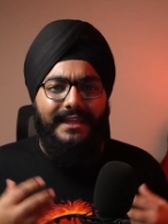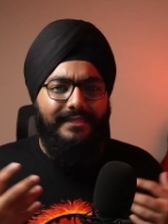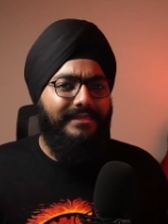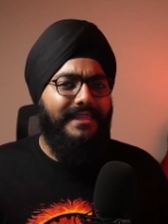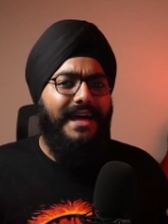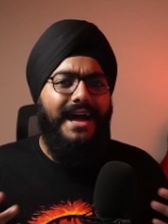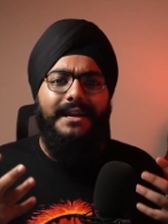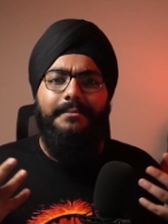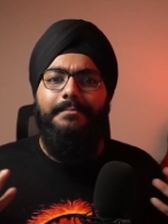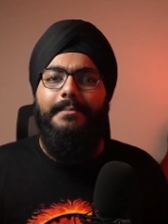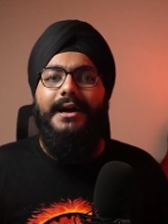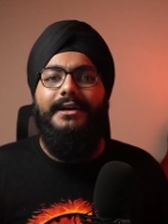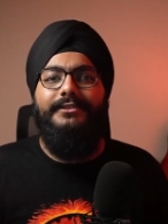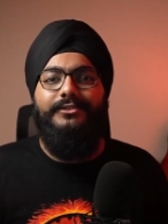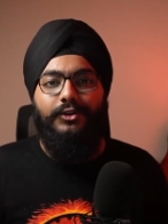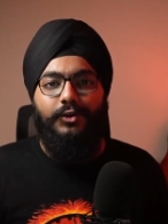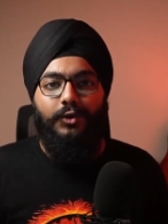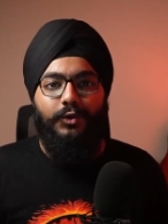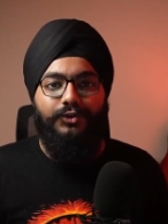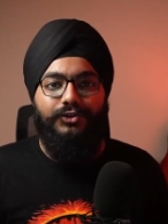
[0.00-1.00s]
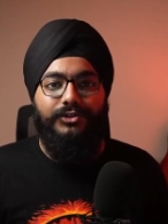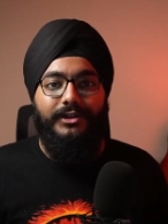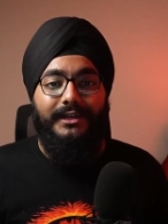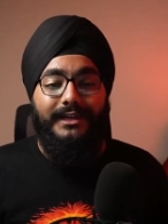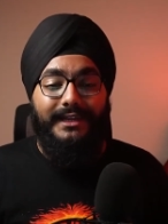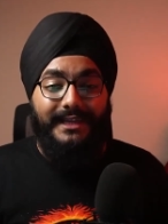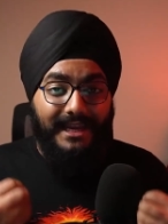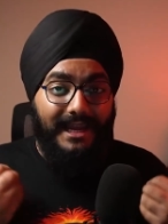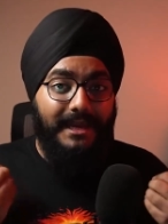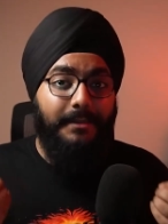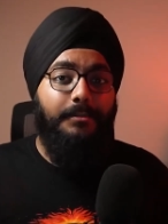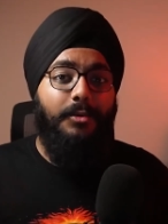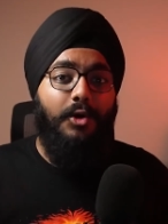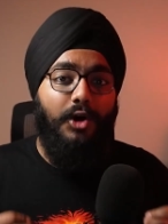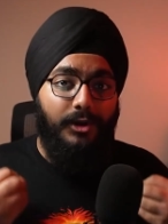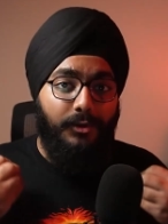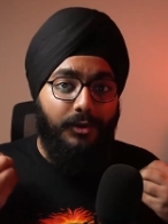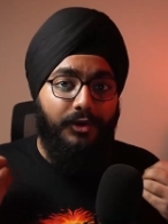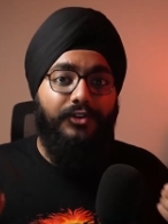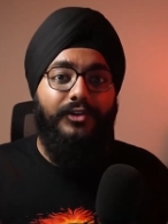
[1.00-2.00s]
And that begs the question, can
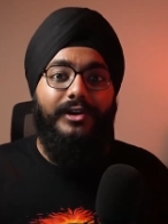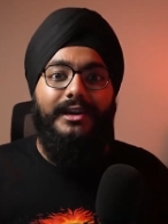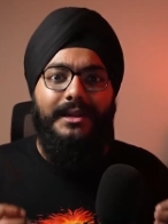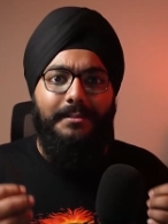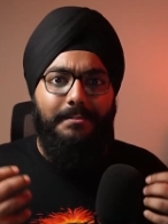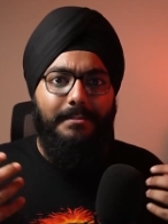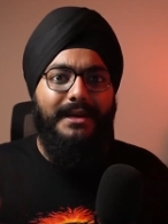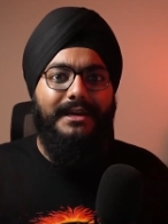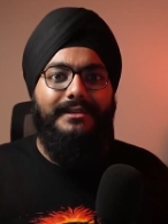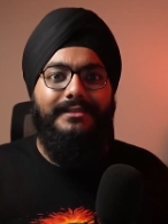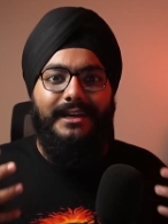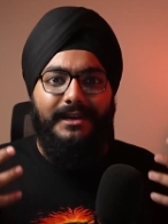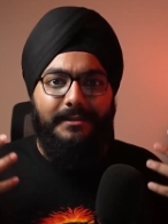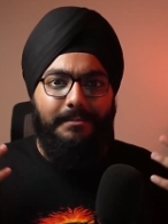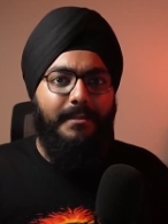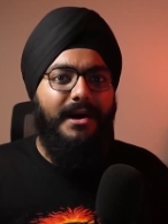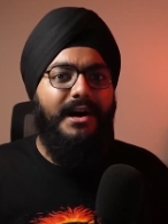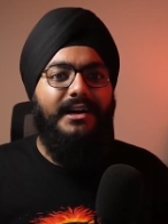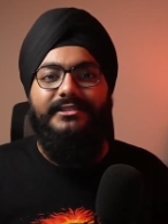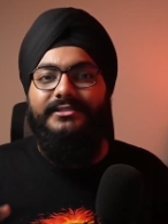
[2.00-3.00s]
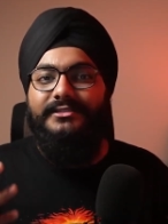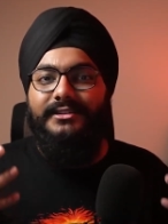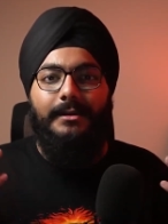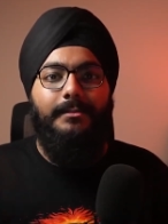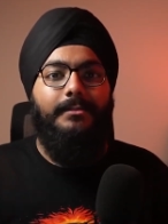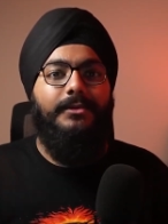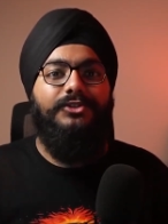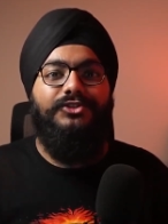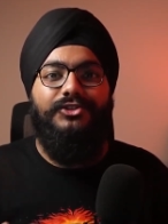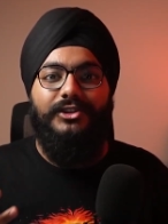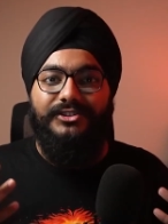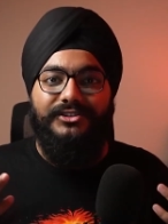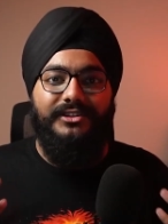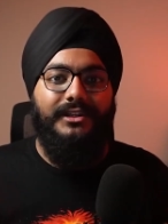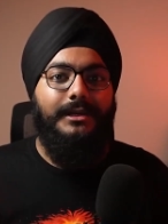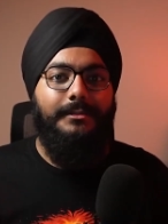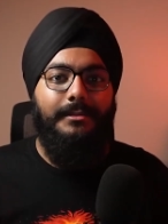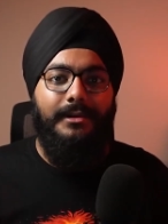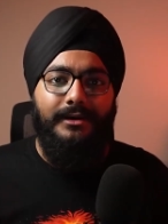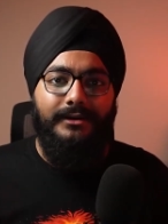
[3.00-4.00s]
Bollywood really make that mass commercial
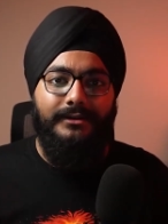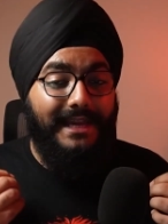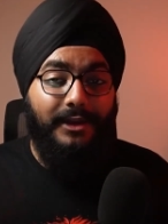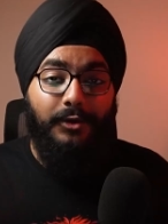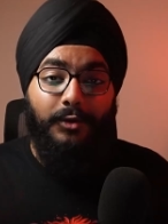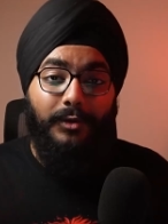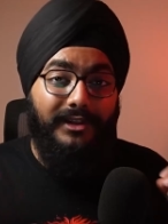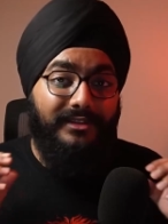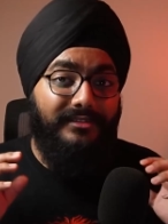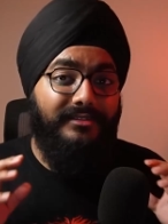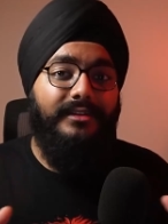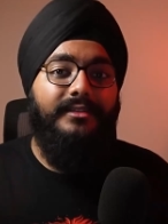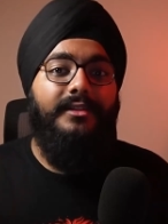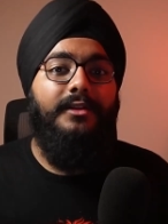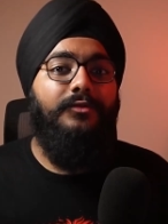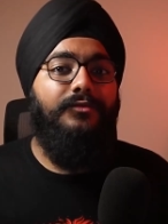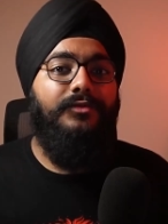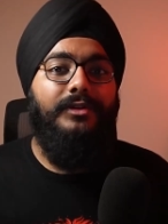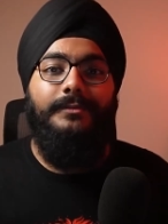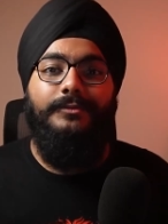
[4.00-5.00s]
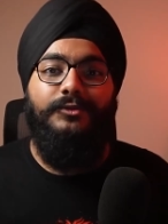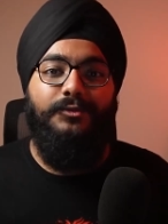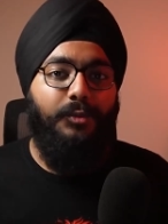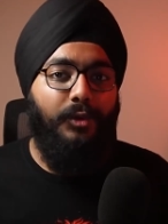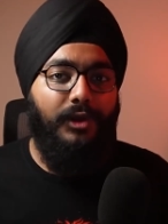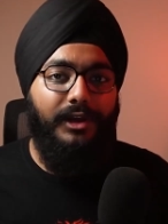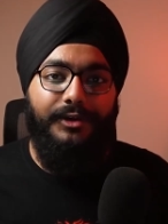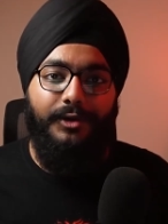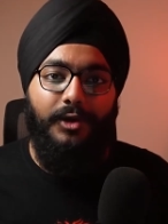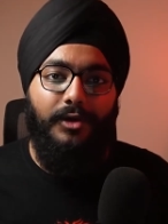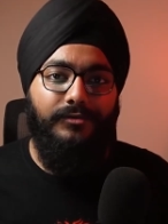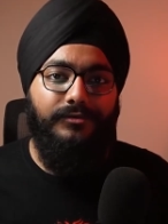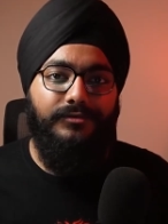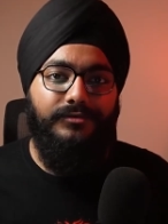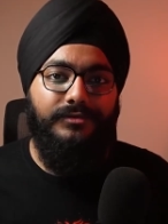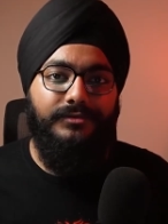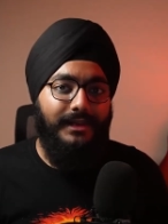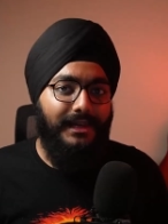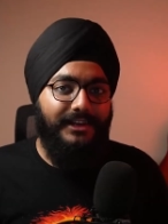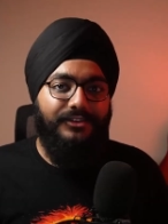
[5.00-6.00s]
cinema? Can only Southern films pull it
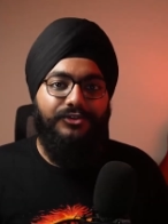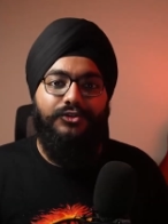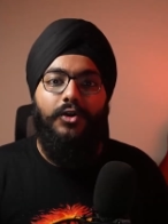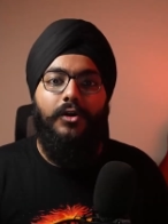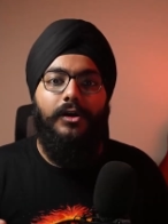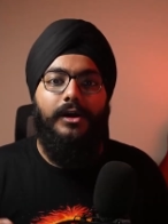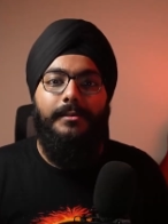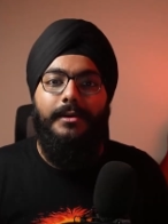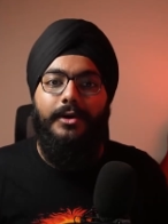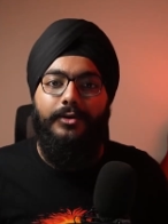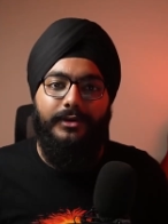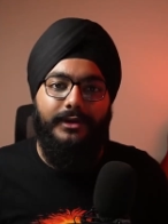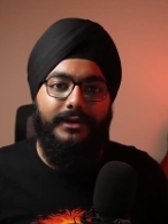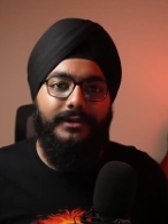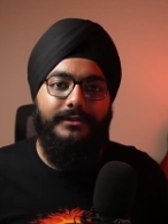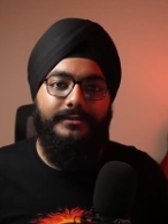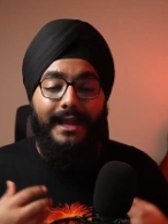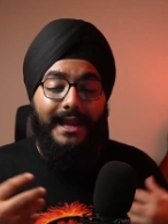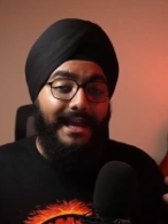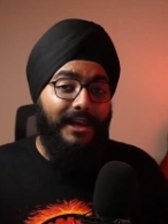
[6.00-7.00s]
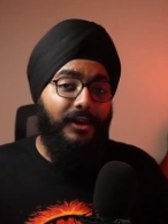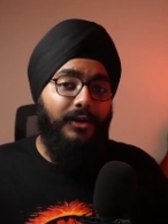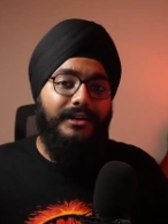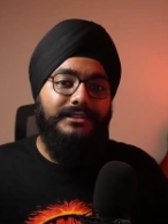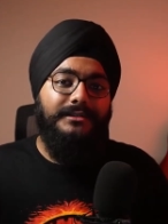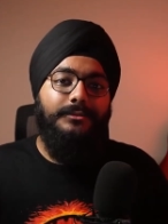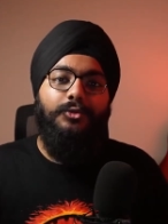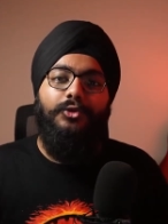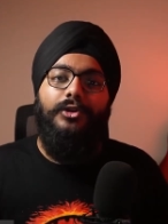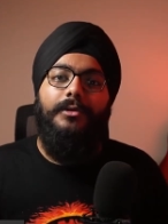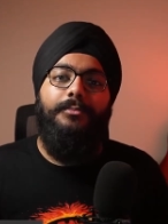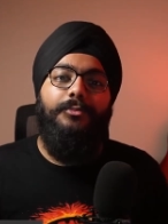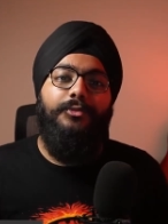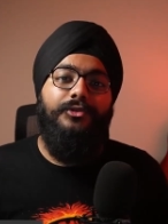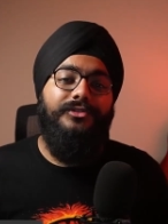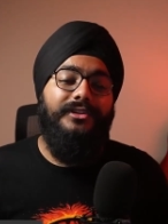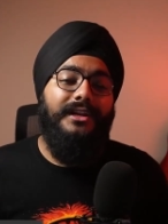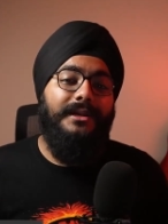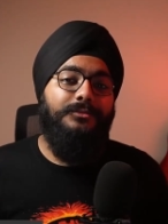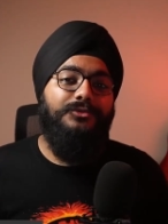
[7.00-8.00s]
off? Let's talk about it. Hello guys, I'm Nona,
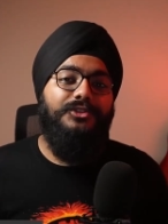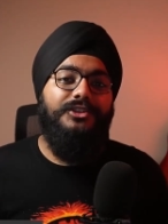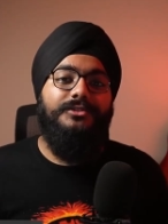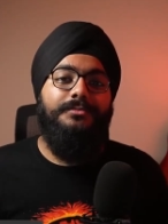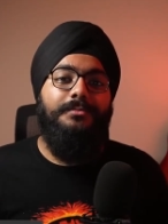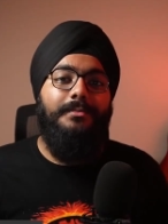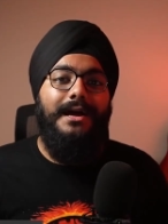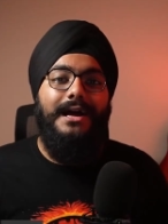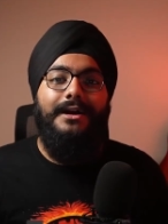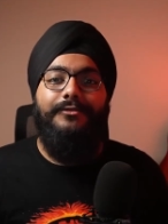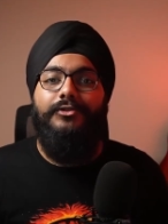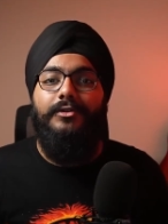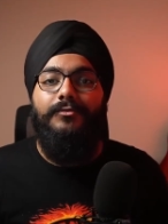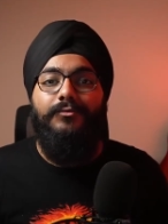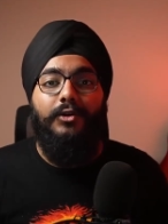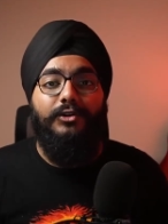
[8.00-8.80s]
and I'm just back from